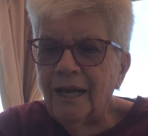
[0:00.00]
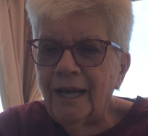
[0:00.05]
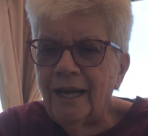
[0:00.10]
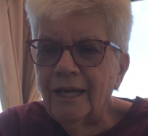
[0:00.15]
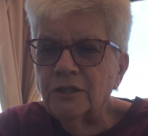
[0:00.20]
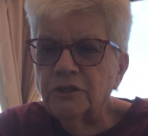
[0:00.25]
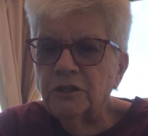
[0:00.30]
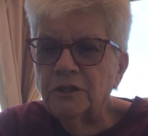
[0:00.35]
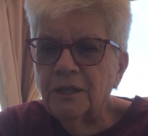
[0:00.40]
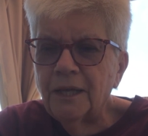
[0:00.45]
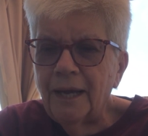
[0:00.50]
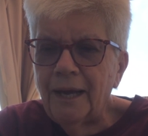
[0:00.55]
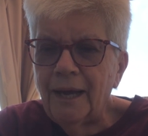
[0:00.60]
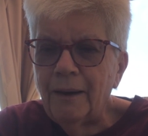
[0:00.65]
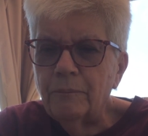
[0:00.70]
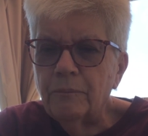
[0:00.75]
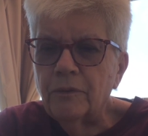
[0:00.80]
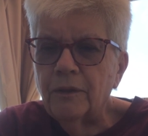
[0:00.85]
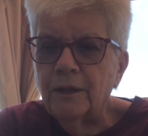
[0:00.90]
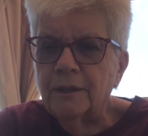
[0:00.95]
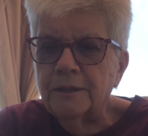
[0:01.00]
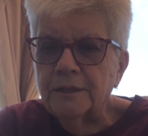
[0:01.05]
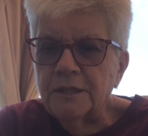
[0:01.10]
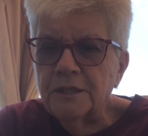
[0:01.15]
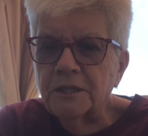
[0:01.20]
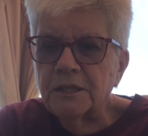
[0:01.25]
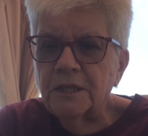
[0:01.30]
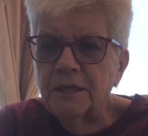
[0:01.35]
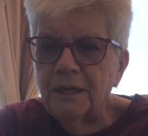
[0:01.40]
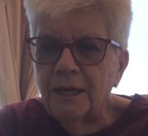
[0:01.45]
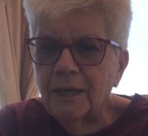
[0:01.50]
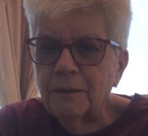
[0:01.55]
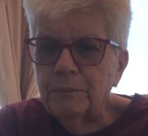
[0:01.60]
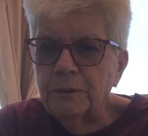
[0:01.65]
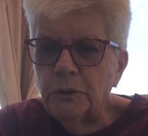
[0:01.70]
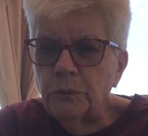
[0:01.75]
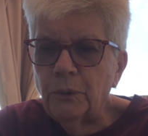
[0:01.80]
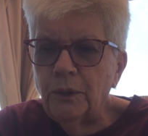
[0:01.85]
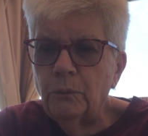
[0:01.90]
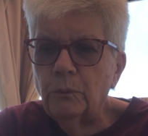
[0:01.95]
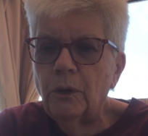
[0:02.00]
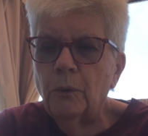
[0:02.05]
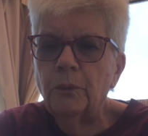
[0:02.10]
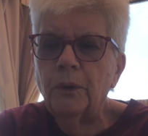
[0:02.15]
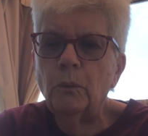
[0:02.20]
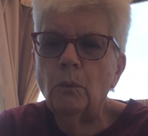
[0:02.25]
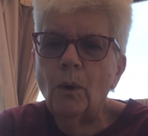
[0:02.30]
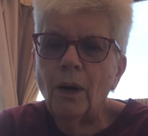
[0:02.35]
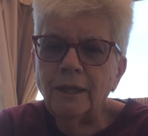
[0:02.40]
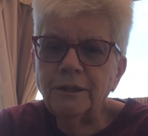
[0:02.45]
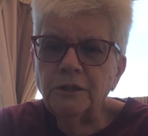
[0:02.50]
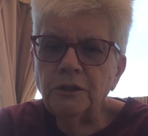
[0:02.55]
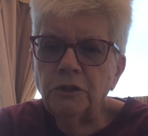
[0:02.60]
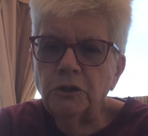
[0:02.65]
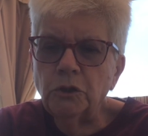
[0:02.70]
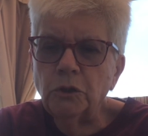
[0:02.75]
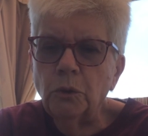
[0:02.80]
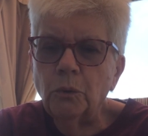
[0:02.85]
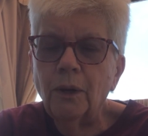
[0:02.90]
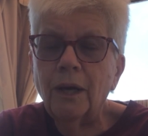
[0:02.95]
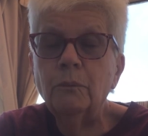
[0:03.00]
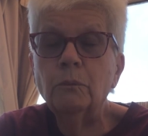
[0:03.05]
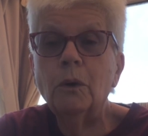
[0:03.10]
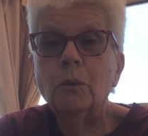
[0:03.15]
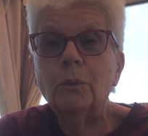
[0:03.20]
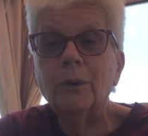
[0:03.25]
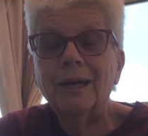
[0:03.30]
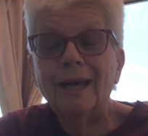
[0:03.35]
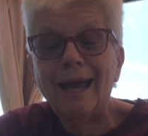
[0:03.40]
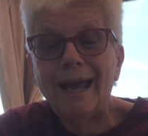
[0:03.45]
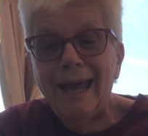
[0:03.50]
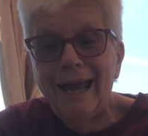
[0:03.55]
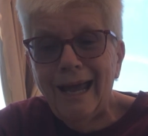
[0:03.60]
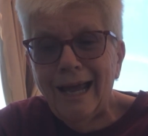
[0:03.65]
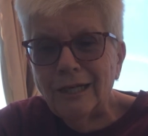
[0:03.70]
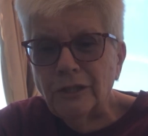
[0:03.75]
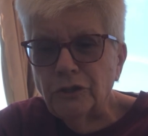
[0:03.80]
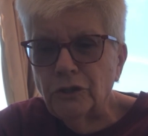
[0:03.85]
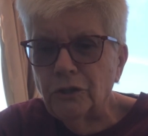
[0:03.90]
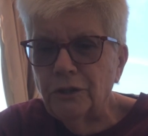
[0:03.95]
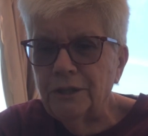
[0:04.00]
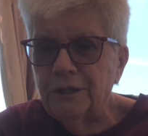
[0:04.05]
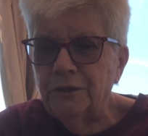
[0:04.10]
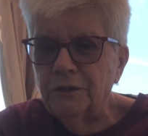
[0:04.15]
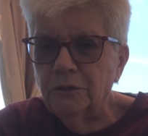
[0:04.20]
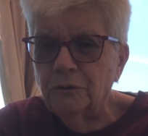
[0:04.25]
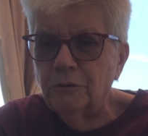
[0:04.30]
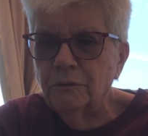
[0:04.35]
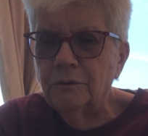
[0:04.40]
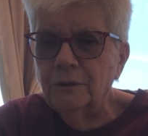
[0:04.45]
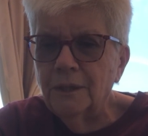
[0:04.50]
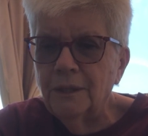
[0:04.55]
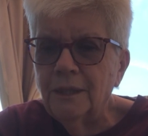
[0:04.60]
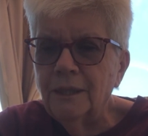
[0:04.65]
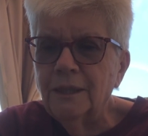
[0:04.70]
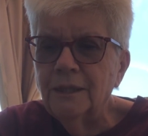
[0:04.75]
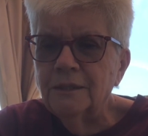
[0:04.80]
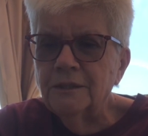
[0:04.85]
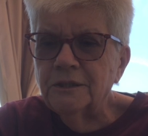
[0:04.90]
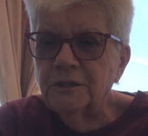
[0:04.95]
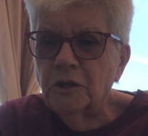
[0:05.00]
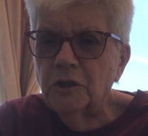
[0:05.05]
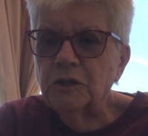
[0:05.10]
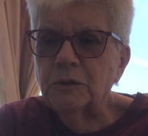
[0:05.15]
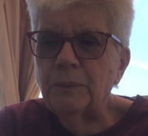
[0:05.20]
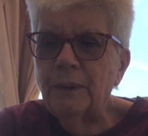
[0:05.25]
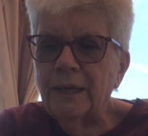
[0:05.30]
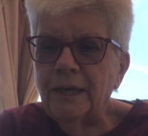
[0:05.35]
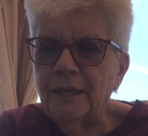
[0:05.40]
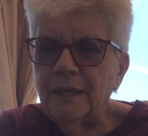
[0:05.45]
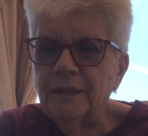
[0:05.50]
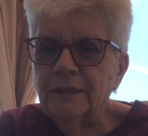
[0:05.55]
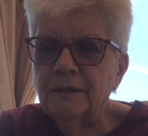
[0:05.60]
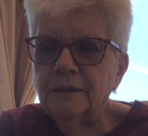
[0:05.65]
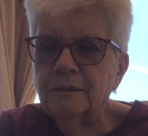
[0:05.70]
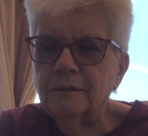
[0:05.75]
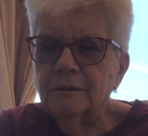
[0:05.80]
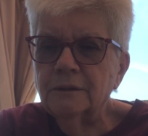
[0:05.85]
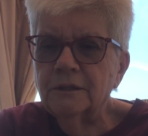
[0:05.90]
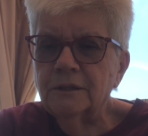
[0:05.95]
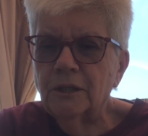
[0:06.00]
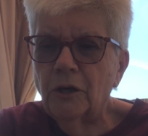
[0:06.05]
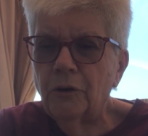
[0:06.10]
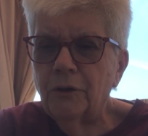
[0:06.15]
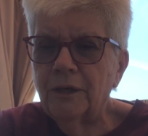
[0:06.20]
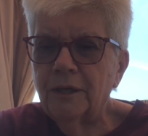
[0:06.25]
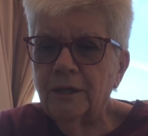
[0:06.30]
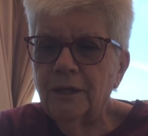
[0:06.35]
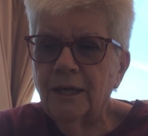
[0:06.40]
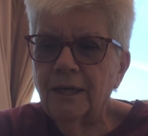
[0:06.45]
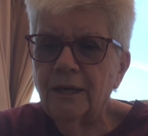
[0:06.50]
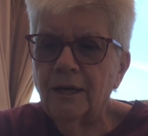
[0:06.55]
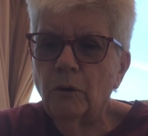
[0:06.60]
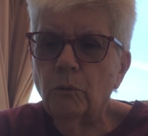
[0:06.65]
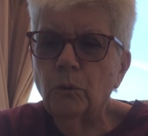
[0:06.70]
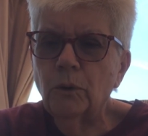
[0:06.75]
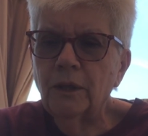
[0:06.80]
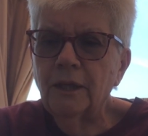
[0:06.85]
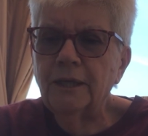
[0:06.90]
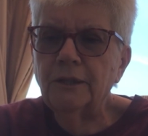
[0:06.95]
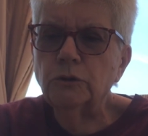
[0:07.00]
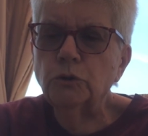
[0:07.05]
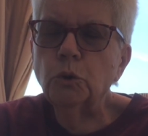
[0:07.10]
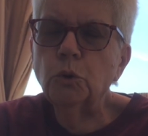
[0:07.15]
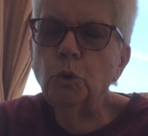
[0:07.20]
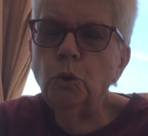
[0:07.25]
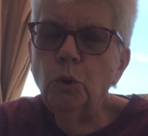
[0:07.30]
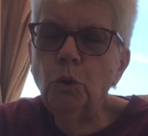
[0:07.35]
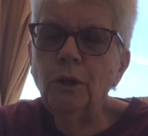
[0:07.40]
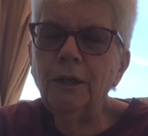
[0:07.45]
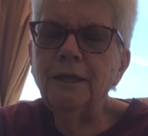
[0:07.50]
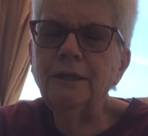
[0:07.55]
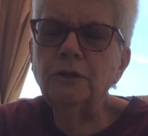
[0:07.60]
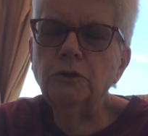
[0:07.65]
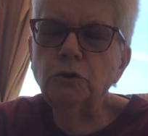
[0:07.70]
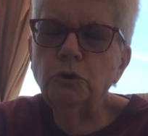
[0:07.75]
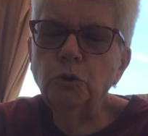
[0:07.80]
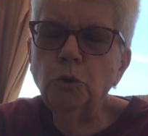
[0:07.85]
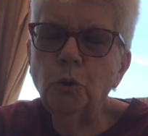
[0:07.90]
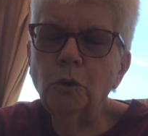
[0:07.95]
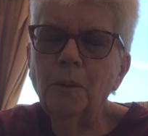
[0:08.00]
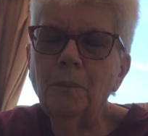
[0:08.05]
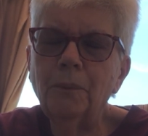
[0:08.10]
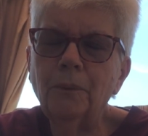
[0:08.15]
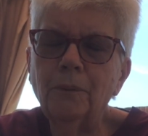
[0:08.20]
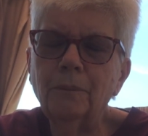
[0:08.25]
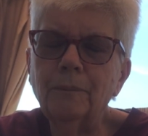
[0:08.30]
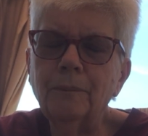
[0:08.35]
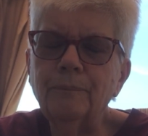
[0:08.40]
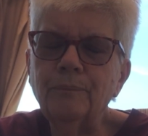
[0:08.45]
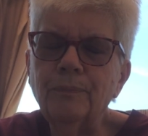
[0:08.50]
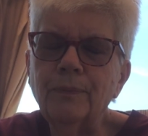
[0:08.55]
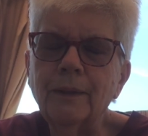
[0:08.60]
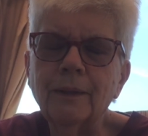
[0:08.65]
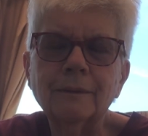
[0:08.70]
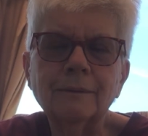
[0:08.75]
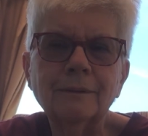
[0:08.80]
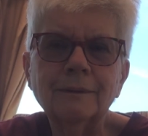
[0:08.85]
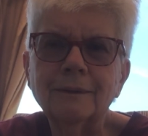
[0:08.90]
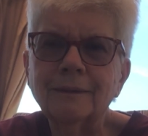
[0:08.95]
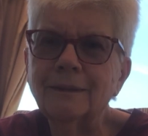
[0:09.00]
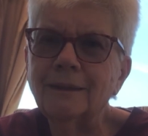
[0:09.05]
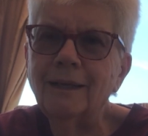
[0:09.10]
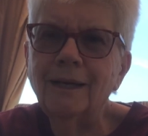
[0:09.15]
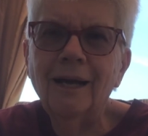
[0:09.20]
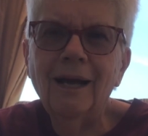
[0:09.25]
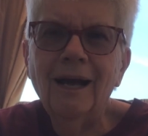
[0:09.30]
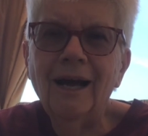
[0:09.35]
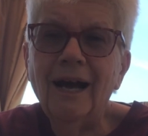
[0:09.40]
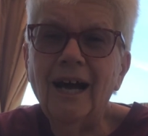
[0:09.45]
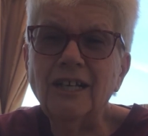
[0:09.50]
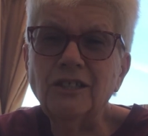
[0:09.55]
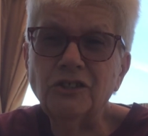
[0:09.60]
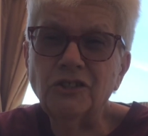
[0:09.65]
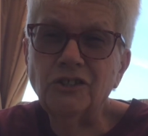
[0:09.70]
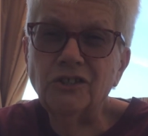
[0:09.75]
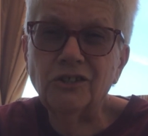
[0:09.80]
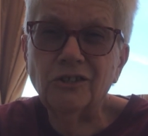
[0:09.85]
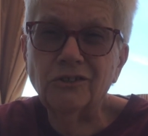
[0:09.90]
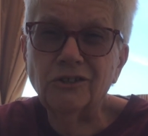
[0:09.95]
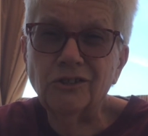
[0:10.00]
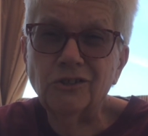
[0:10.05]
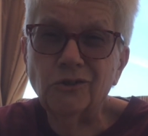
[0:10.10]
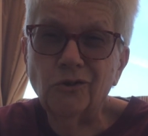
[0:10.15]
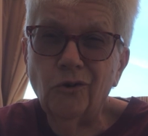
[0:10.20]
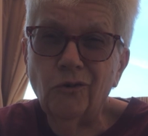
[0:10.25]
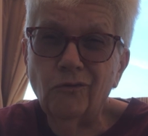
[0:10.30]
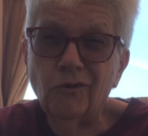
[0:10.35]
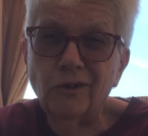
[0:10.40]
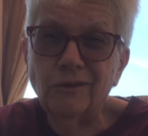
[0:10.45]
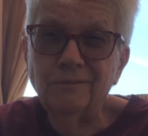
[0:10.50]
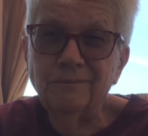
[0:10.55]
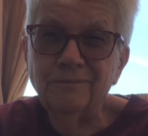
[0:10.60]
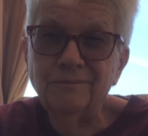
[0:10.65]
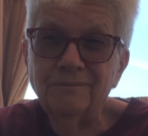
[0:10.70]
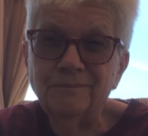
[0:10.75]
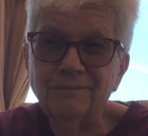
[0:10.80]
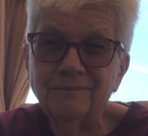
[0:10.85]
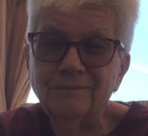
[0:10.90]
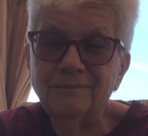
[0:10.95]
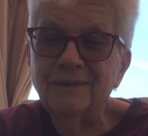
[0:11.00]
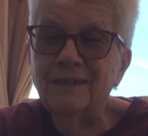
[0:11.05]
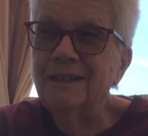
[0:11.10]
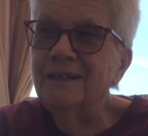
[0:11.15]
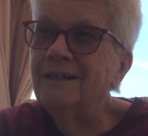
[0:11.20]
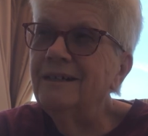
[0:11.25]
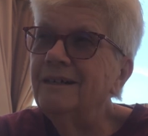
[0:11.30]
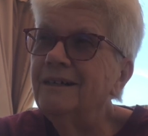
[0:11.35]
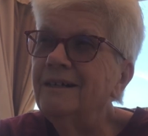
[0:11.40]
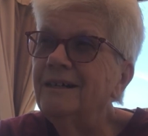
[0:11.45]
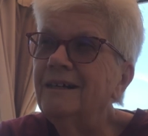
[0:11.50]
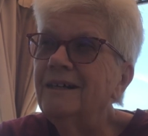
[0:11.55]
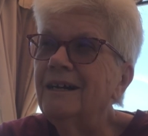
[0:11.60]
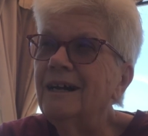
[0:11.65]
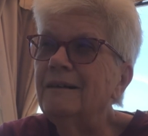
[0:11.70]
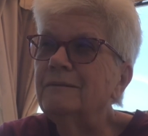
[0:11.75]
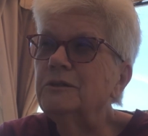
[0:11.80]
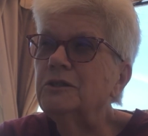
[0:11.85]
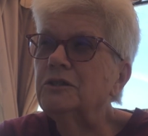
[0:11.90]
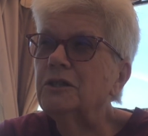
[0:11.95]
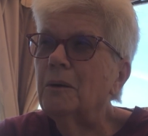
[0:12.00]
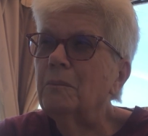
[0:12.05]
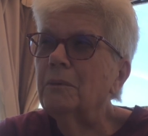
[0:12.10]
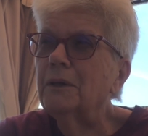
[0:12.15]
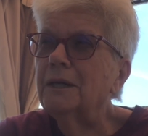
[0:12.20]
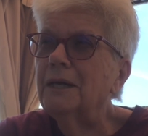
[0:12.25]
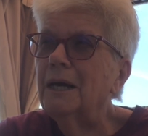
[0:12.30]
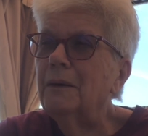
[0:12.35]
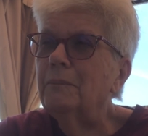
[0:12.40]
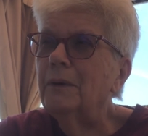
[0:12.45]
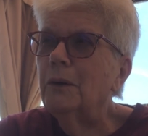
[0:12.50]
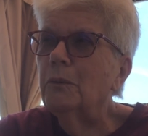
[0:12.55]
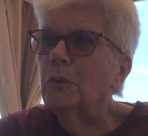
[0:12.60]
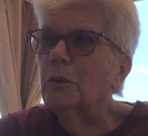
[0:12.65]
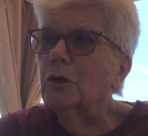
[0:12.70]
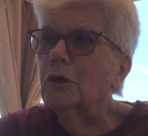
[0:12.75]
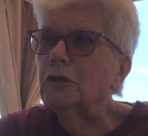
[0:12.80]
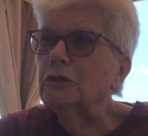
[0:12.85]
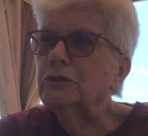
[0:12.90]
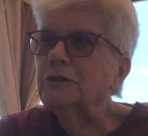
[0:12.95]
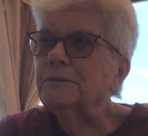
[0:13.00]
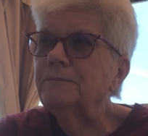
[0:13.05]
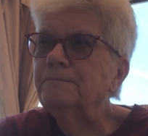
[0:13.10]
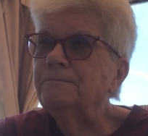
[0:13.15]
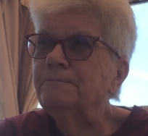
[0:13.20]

action gap that disconnect between what we want to do and what we actually do starts by getting starting to get a really truly doable I should start this over stumbling on my words.